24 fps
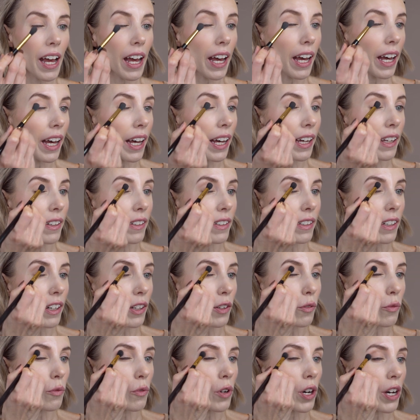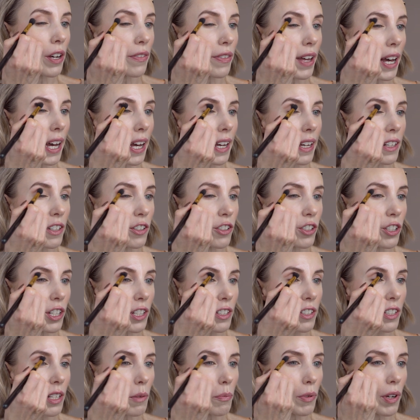and kind of work that
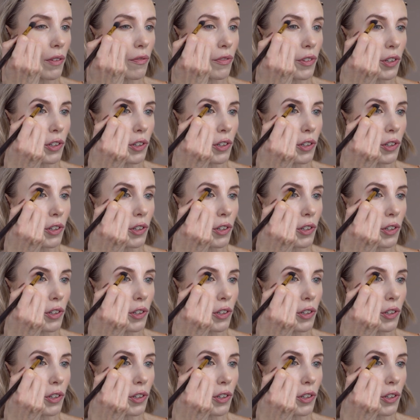just above